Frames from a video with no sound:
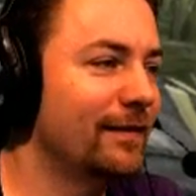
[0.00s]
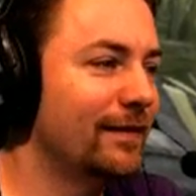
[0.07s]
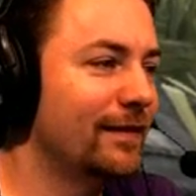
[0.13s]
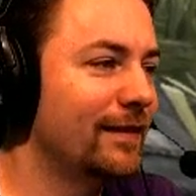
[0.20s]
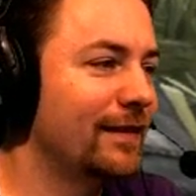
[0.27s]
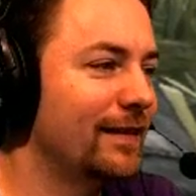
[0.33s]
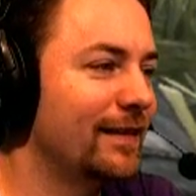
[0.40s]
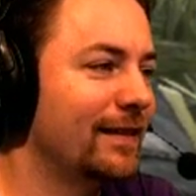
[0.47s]

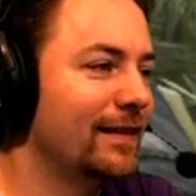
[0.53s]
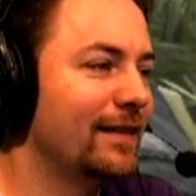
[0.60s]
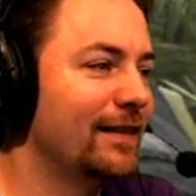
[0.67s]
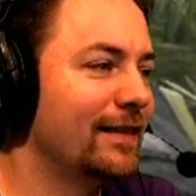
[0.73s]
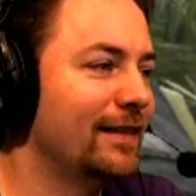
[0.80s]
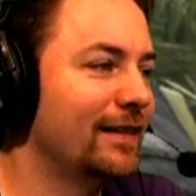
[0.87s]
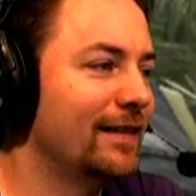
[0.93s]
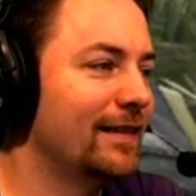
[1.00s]

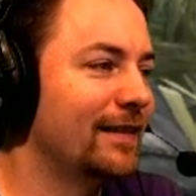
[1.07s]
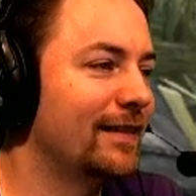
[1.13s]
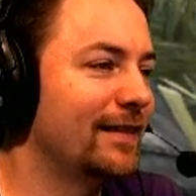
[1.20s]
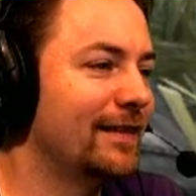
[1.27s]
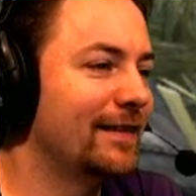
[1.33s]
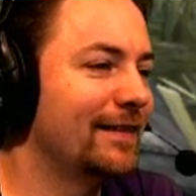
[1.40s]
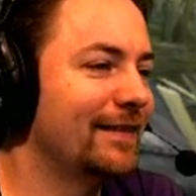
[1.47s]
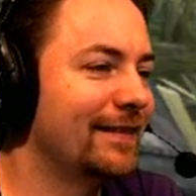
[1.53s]

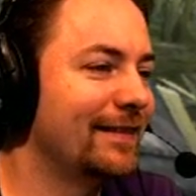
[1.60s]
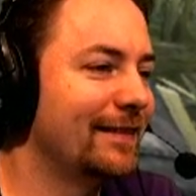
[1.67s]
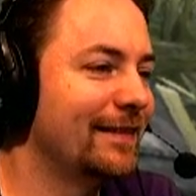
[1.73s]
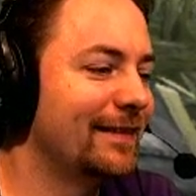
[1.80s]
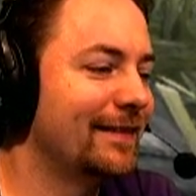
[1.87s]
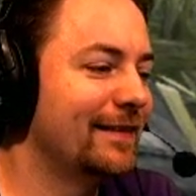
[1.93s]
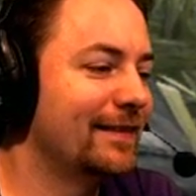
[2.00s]
Nothing is said.